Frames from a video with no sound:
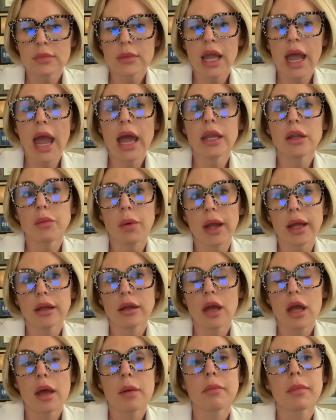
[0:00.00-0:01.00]

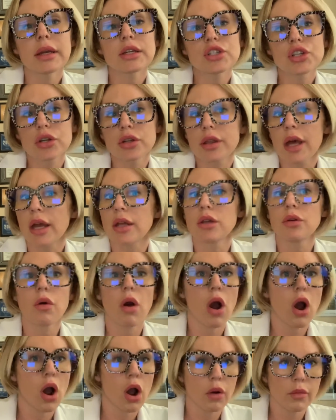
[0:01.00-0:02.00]
Anyway, make sure that you
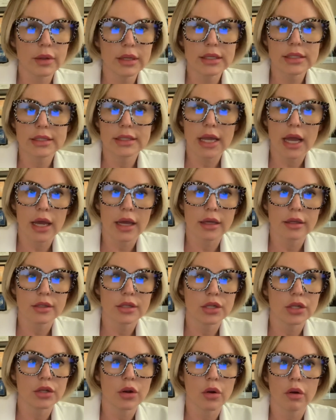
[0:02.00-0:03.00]
always
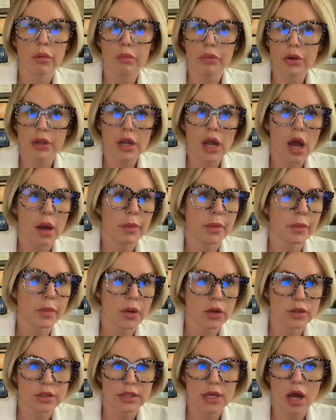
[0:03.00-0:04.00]
get, a pre-op, a
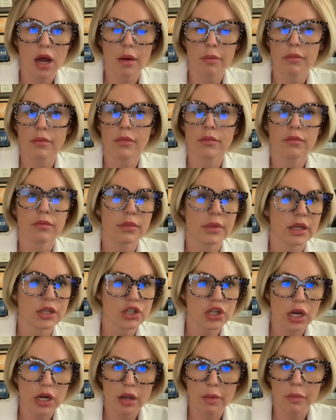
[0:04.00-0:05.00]
post-op They
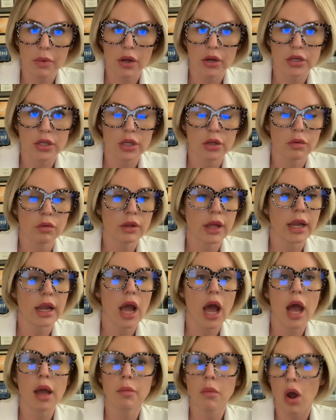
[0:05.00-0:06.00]
check up on you. Like,
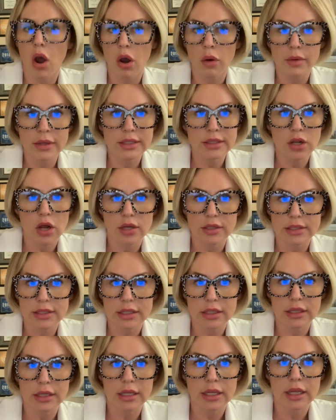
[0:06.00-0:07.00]
I'm always
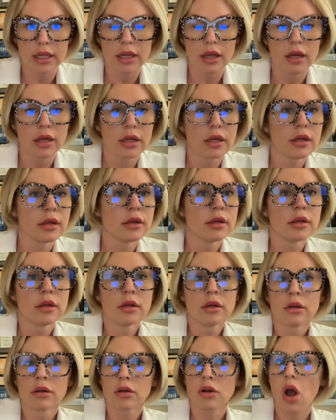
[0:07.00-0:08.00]
constantly
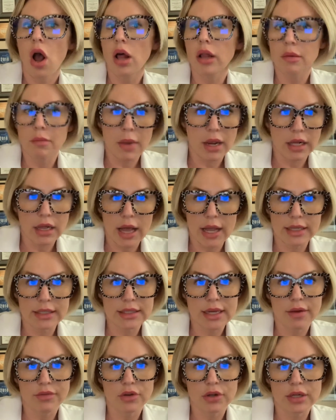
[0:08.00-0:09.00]
calling my
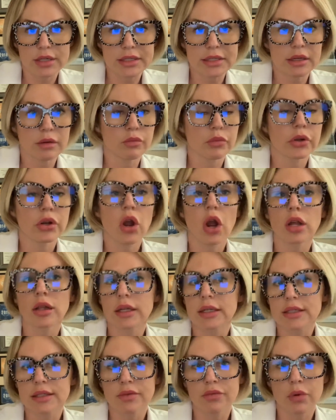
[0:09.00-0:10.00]
clients after I see them,
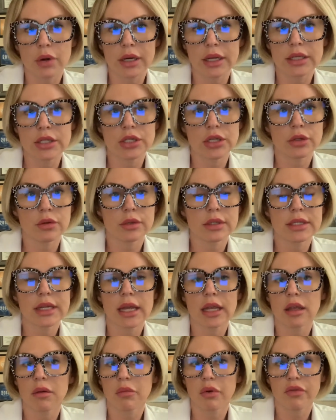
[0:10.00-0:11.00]
regardless of what I do, and
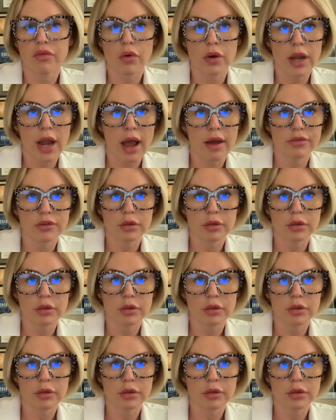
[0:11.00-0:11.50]
taking before and after